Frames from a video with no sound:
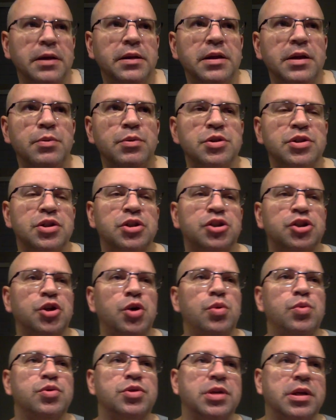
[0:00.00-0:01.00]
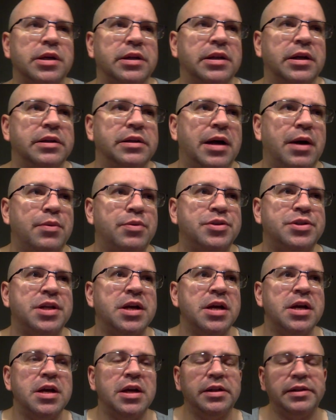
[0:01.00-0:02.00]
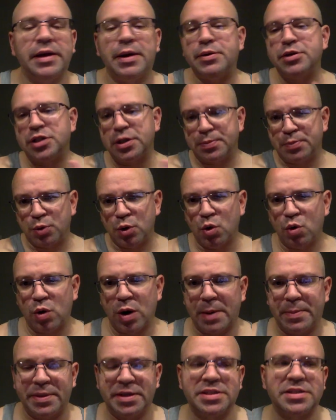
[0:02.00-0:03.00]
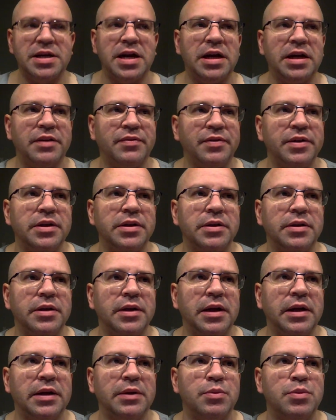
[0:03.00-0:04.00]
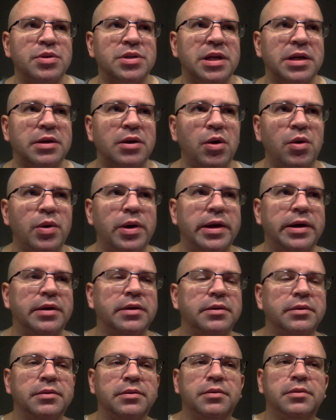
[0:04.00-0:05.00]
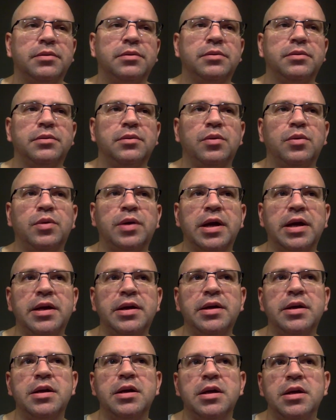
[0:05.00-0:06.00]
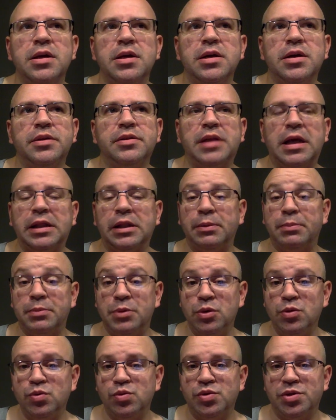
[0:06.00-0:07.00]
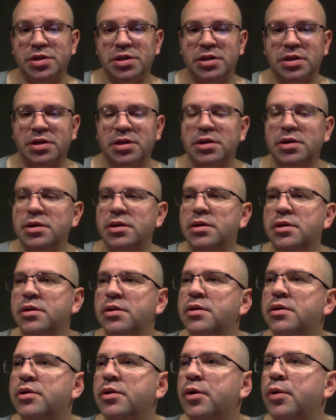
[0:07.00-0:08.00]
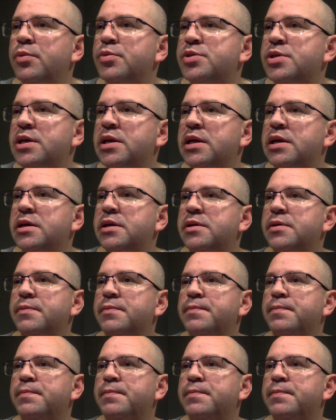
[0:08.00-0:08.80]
it was the shows. Like that, that was that was the programming side of it. And it was like, yo, like, okay. Then the music. You know what I'm saying? Like,